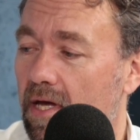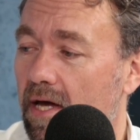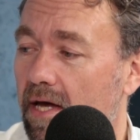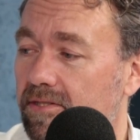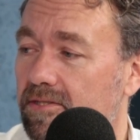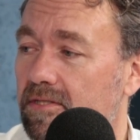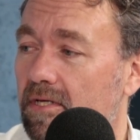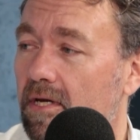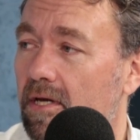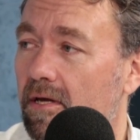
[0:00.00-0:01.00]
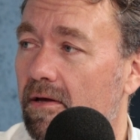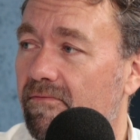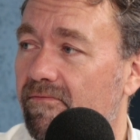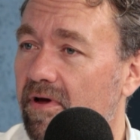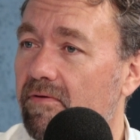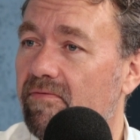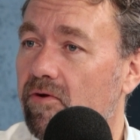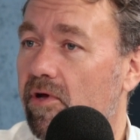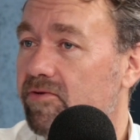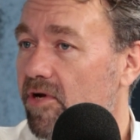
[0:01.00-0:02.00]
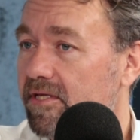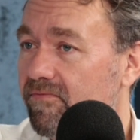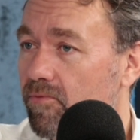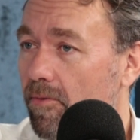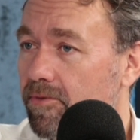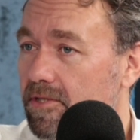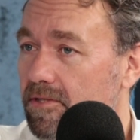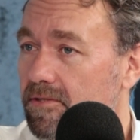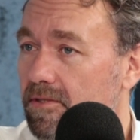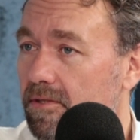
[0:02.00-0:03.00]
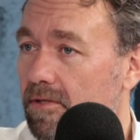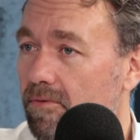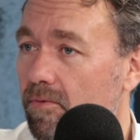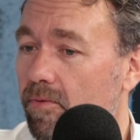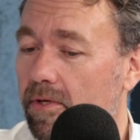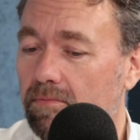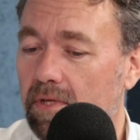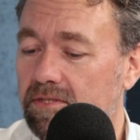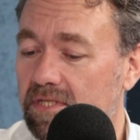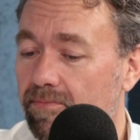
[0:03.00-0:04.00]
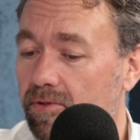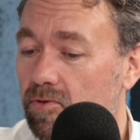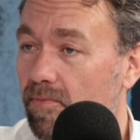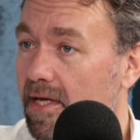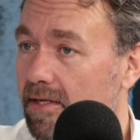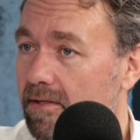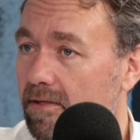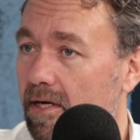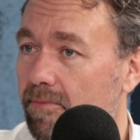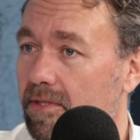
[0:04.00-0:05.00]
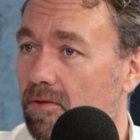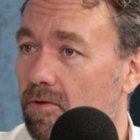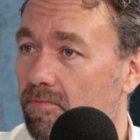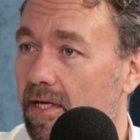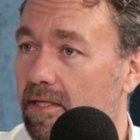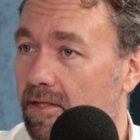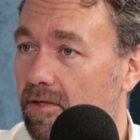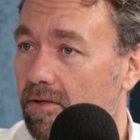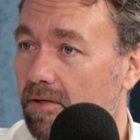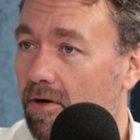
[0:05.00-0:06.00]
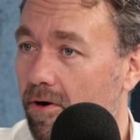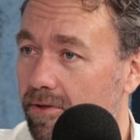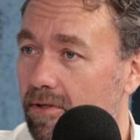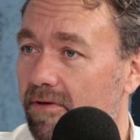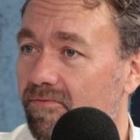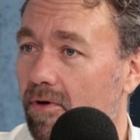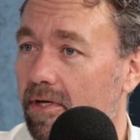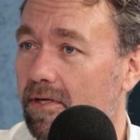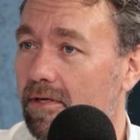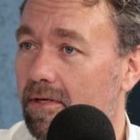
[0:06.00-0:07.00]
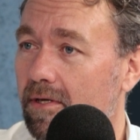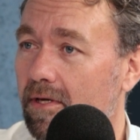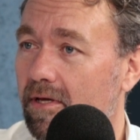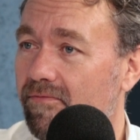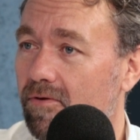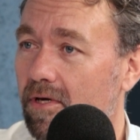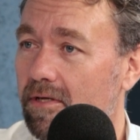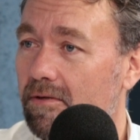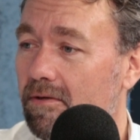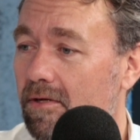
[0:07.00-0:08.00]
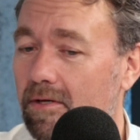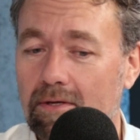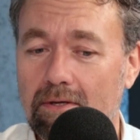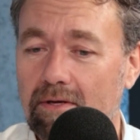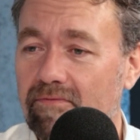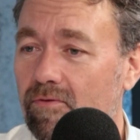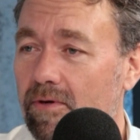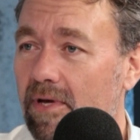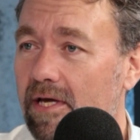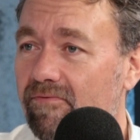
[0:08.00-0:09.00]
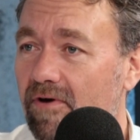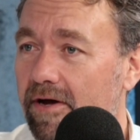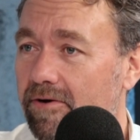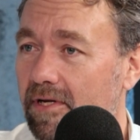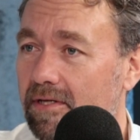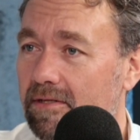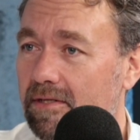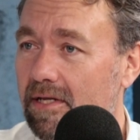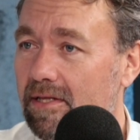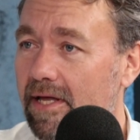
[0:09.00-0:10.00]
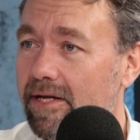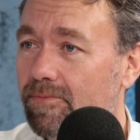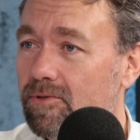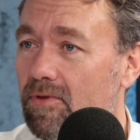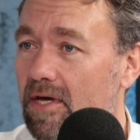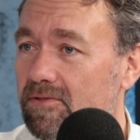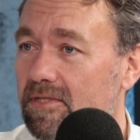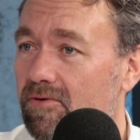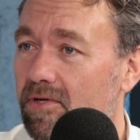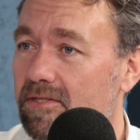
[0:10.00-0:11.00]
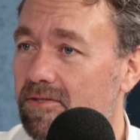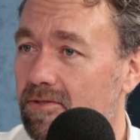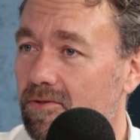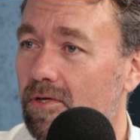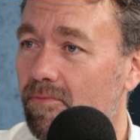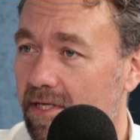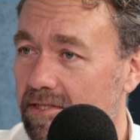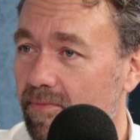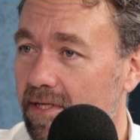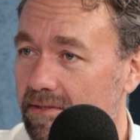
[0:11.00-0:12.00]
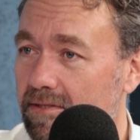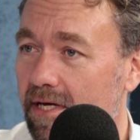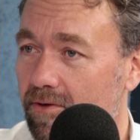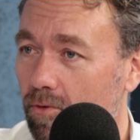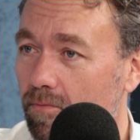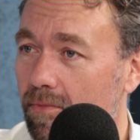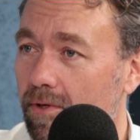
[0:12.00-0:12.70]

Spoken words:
Has very, very attractive properties. It's simple to make. I mean, you can make it in your garden if you had if you can make a fire that can light up to 1,000 degrees. You can make cement at home.